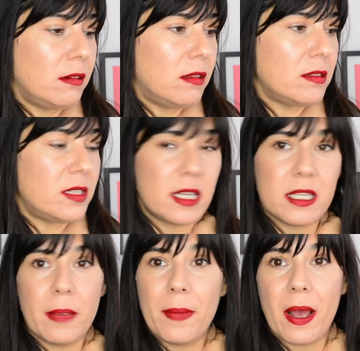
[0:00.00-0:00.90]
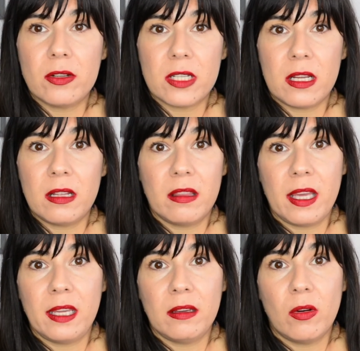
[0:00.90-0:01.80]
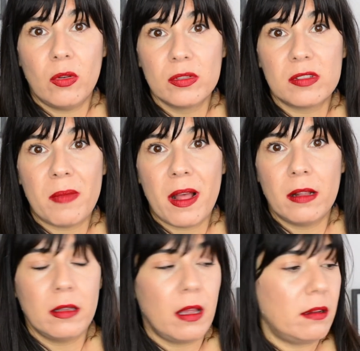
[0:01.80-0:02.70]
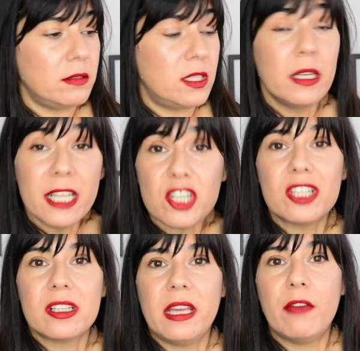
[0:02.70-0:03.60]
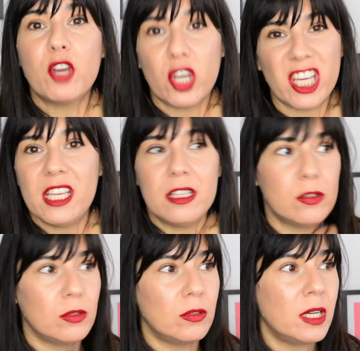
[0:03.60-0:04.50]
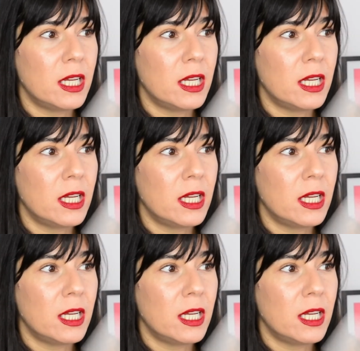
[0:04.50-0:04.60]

the setting powder, they all smell deliciously of cookies or